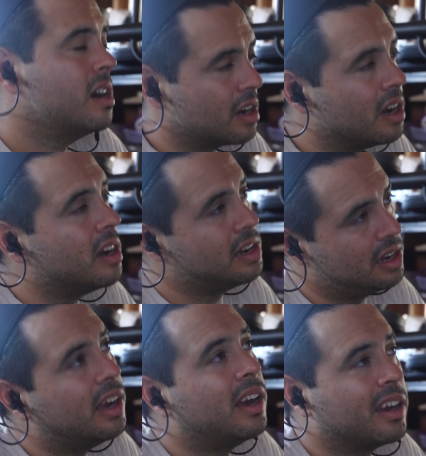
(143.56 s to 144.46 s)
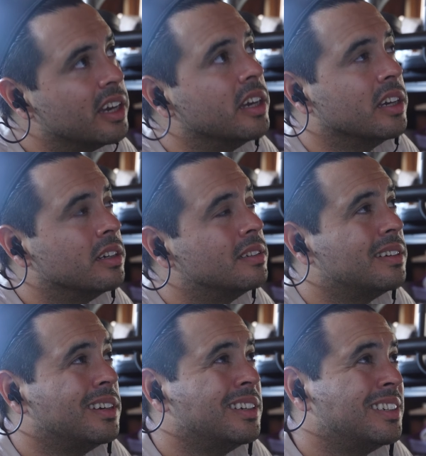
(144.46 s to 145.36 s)
Okay, I get you.
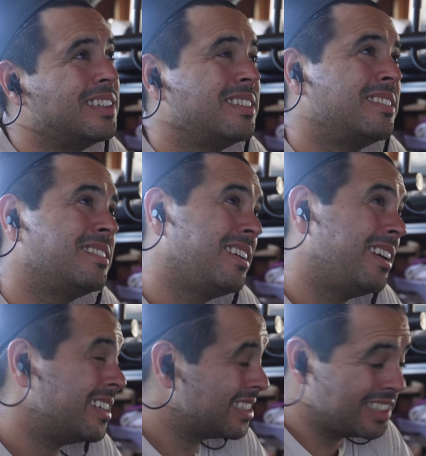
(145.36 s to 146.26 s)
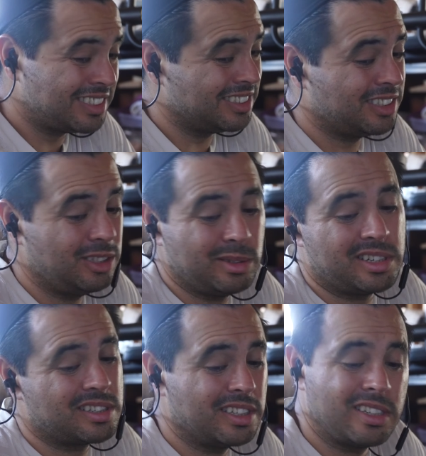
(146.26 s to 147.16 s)
And honestly, you would
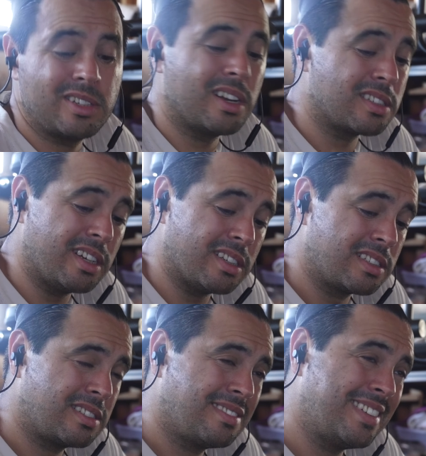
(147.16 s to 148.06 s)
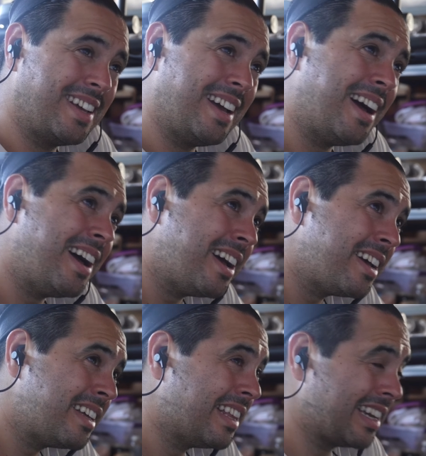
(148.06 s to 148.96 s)
just need to trust us.
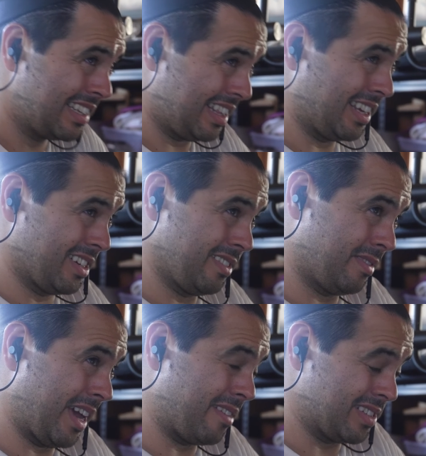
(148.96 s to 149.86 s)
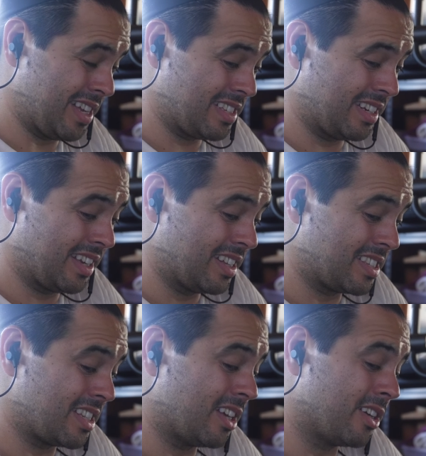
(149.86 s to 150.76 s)
I like to think of advertising
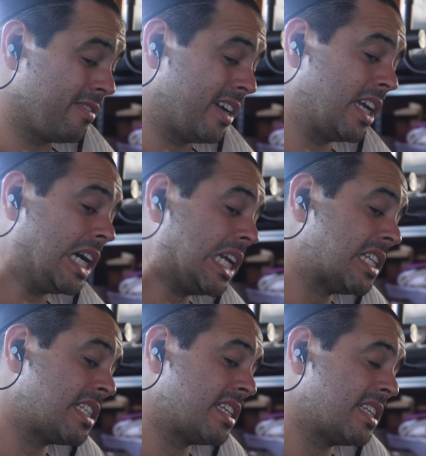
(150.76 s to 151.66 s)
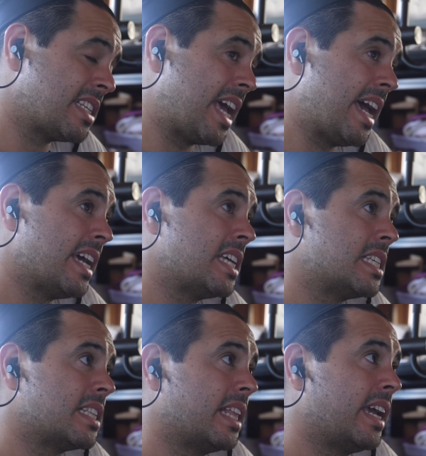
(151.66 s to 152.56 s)
against seller-defined audiences
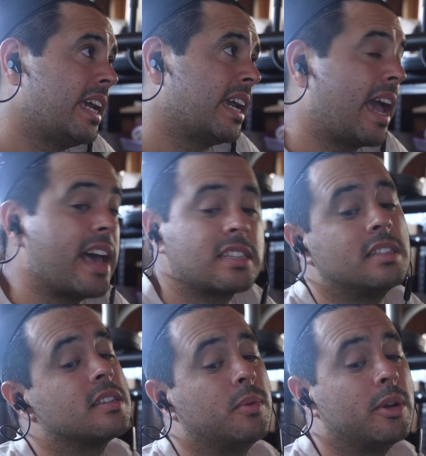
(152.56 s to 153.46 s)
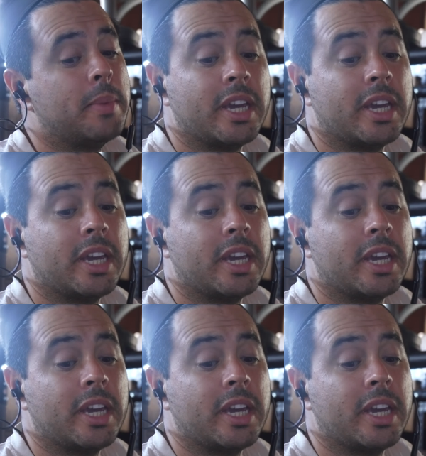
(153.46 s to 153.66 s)
as like asking someone to